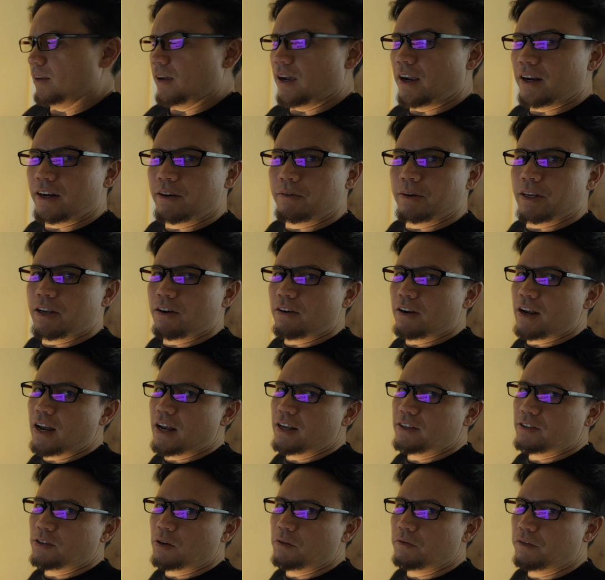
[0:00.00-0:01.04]
right, here we go,
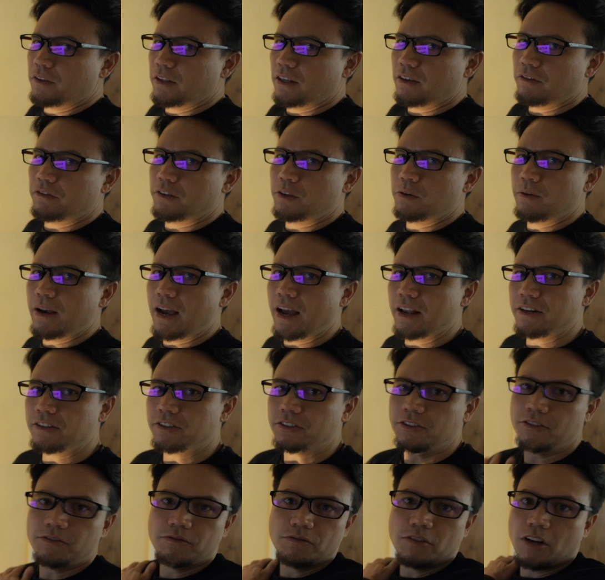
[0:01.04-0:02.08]
guys. Hopefully, if you
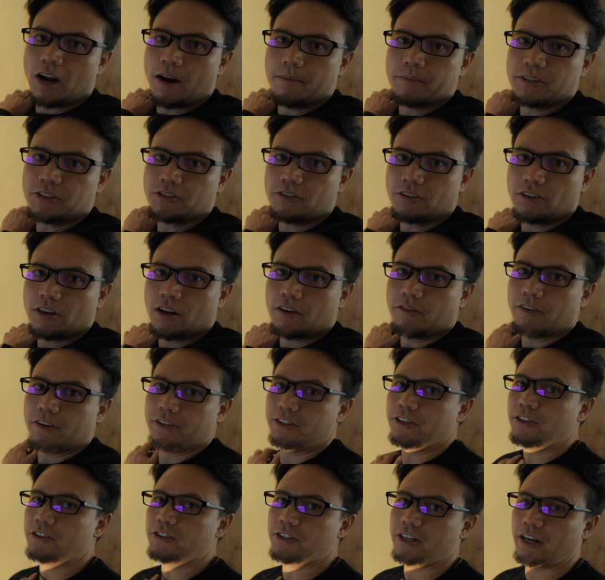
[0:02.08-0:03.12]
had comments turned off
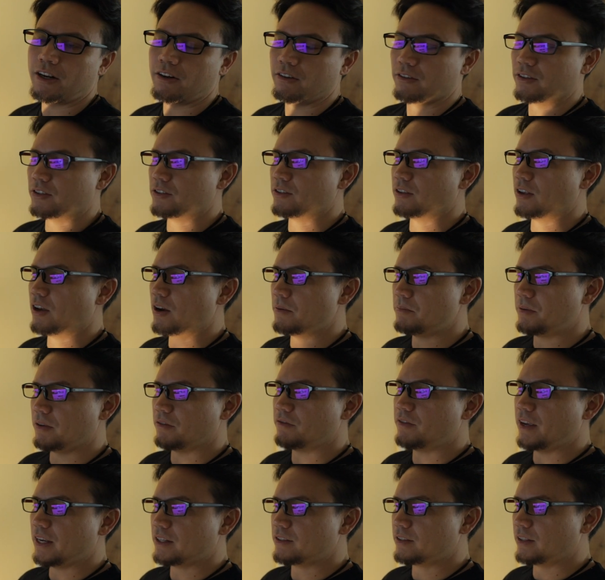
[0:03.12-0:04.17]
on your channel, this will help you
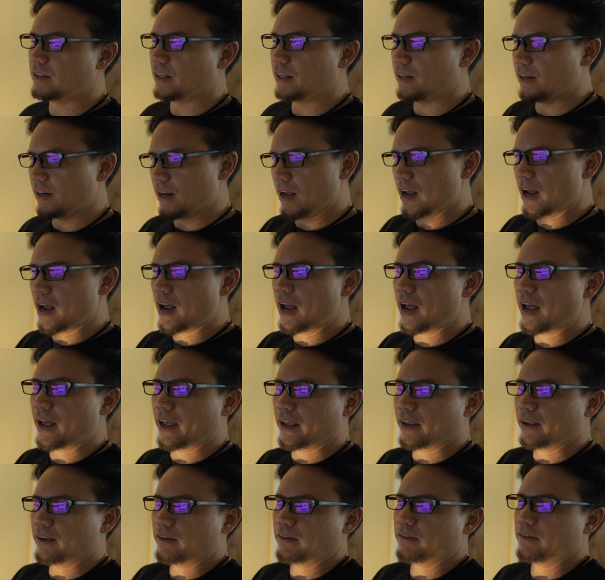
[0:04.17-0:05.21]
fix it.
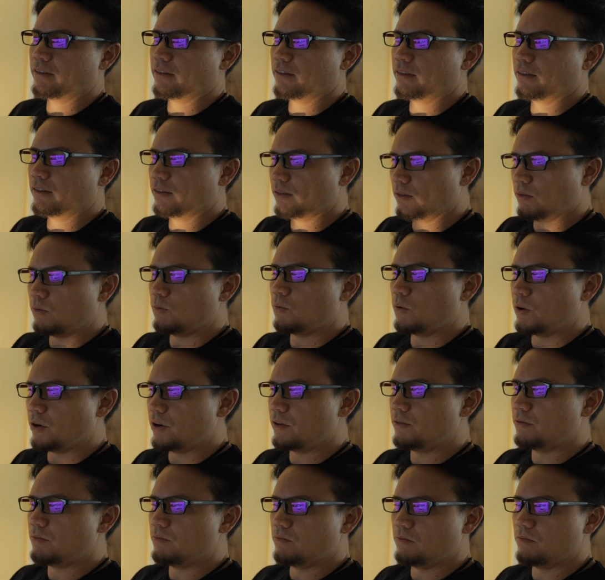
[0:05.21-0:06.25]
I
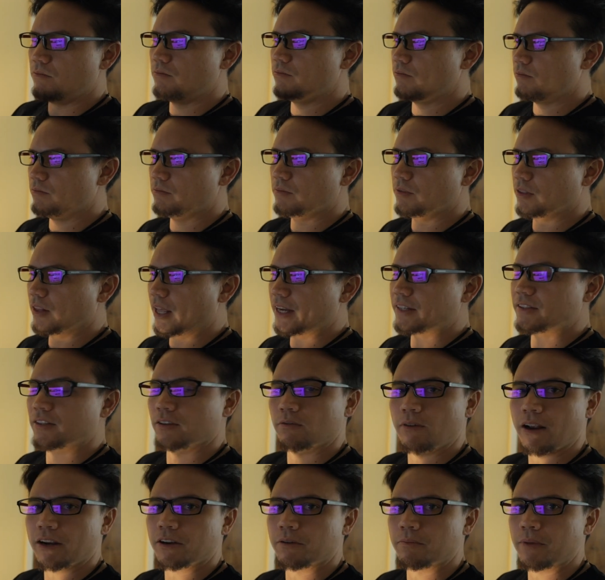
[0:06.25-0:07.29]
would like to
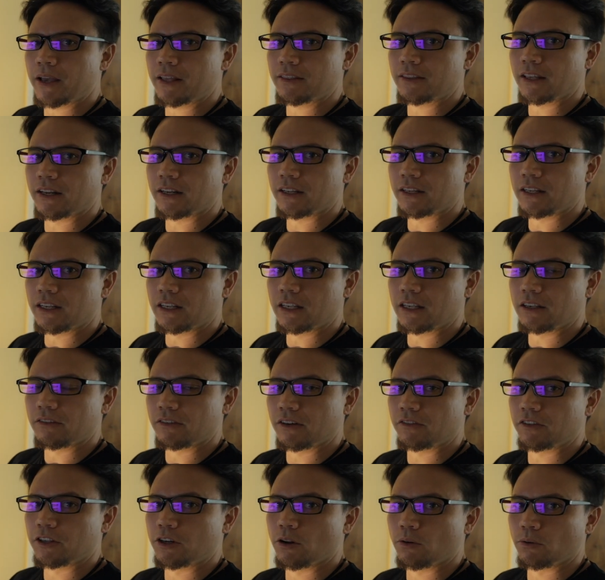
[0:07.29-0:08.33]
recommend that even
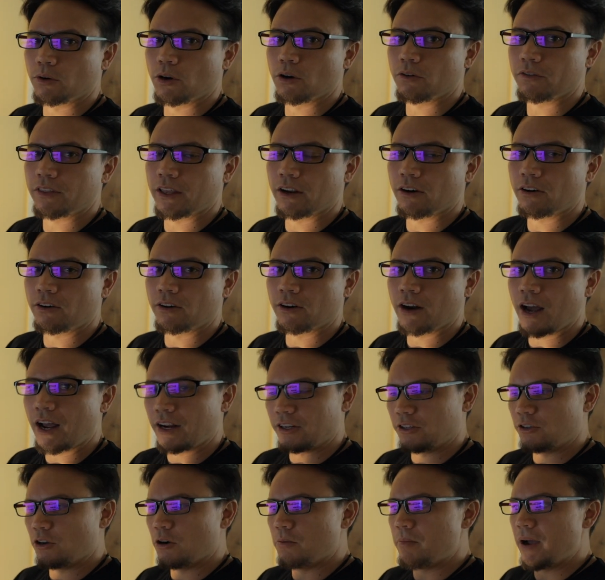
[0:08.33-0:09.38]
if you don't know if they are or
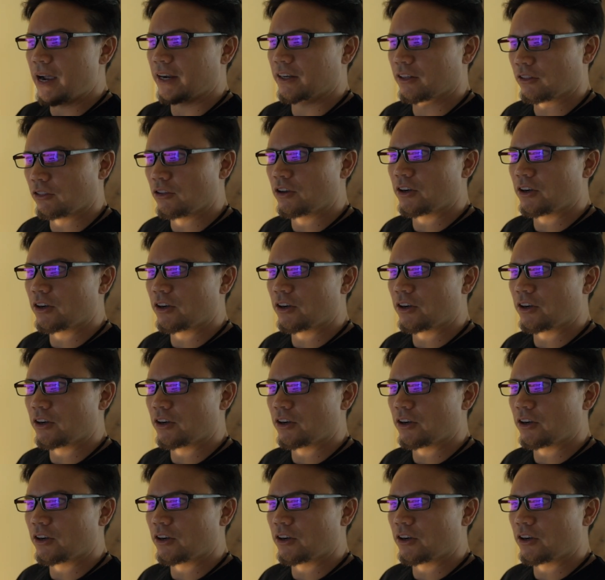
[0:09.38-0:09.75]
not, you go back and